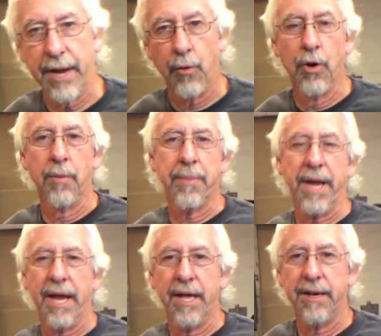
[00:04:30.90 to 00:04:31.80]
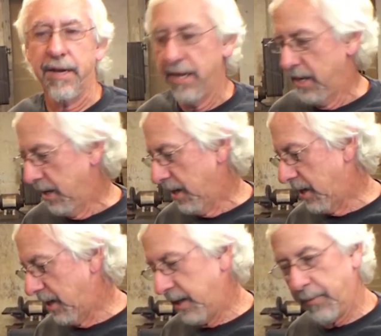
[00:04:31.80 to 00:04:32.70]
that oil pan
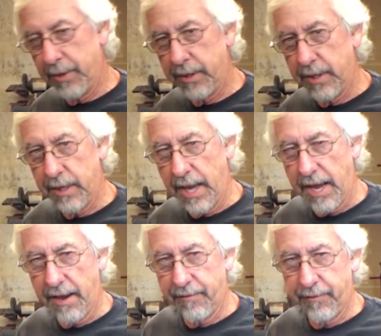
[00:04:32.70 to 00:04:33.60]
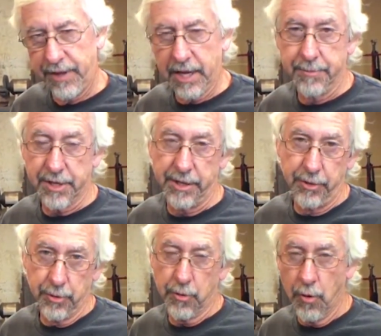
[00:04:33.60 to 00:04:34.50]
that we have that comes on the
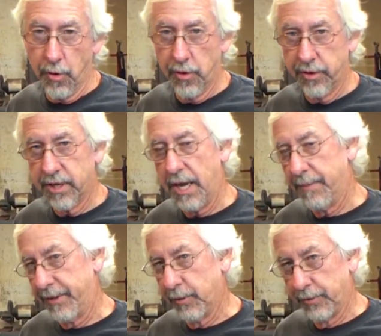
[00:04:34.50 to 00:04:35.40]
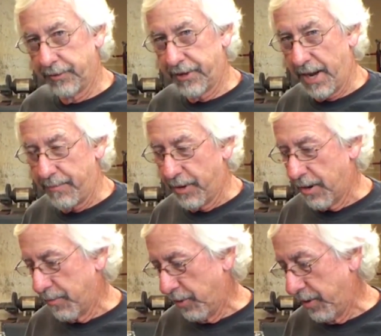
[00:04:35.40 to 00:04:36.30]
new Accord, came on the older Type
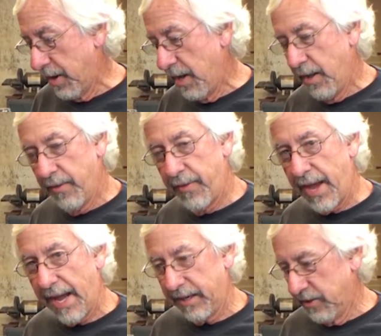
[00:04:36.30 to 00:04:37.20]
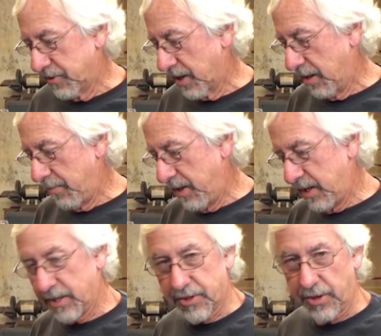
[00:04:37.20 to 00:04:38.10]
R motor, that is going to be
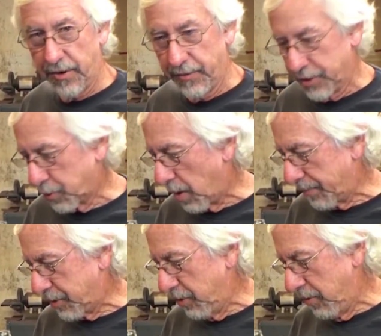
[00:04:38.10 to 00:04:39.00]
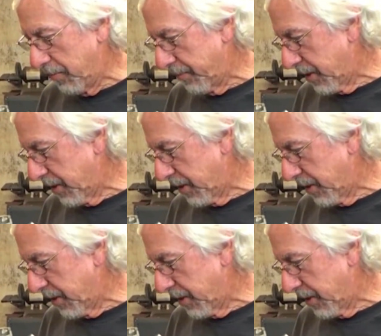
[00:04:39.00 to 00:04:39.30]
necessary for this swap too.